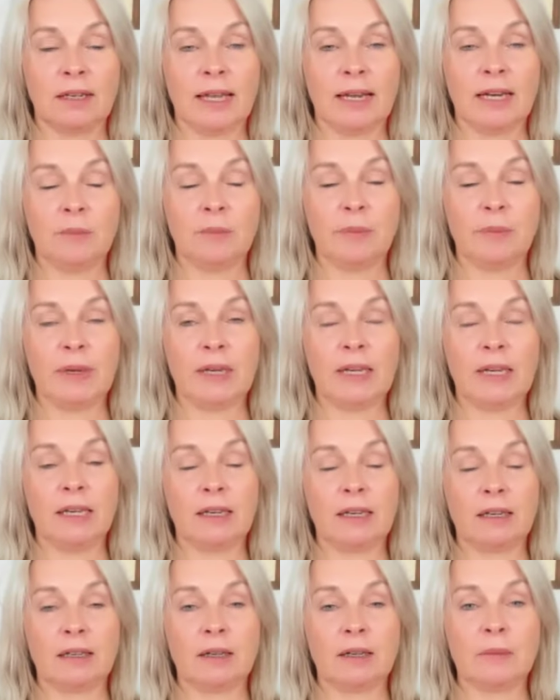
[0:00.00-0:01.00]
Let it
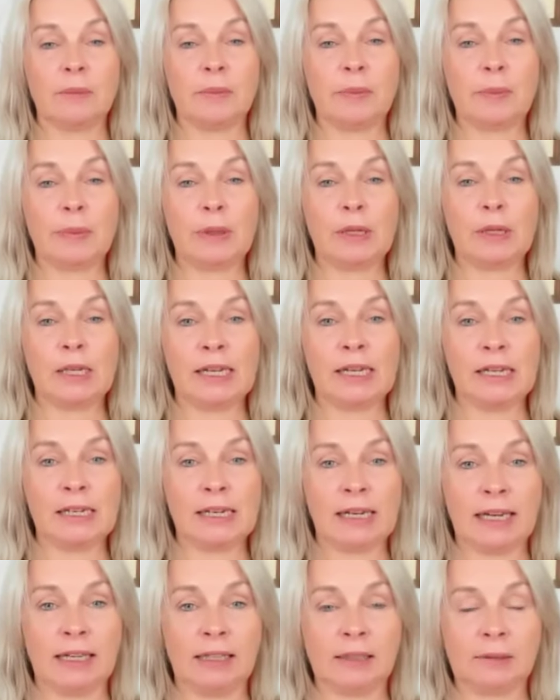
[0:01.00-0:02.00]
be
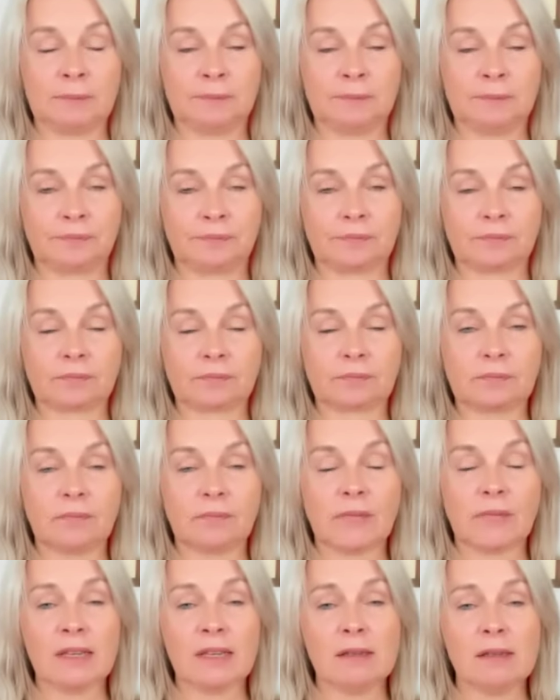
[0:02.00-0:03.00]
completely
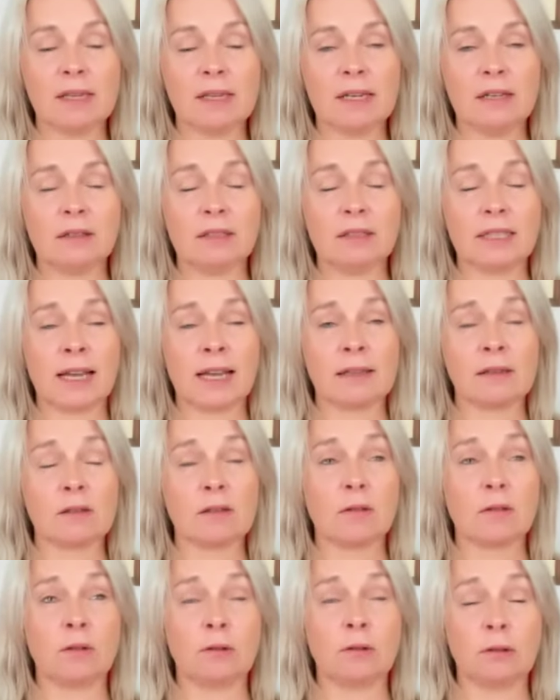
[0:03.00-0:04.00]
sealed
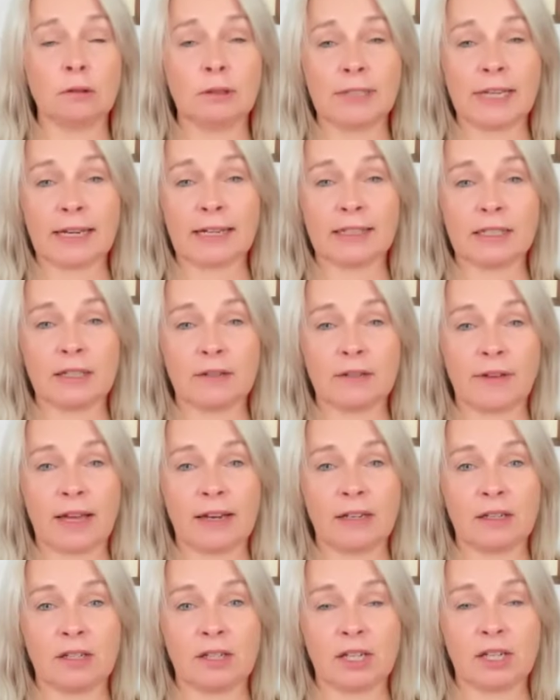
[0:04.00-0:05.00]
against all negative
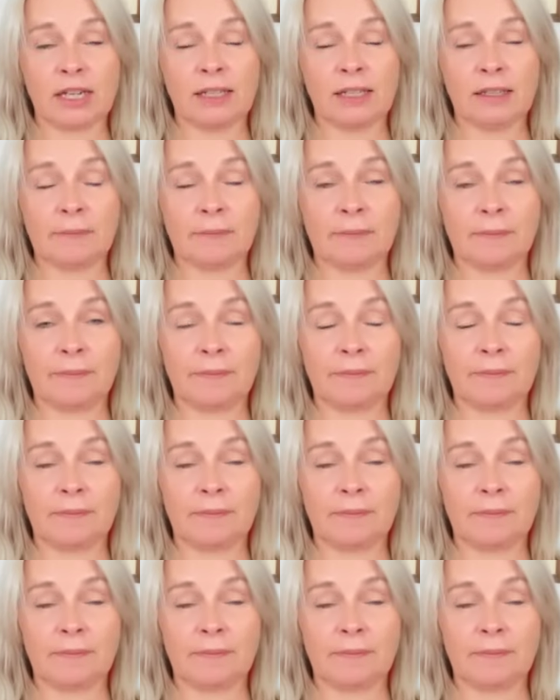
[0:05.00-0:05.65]
energy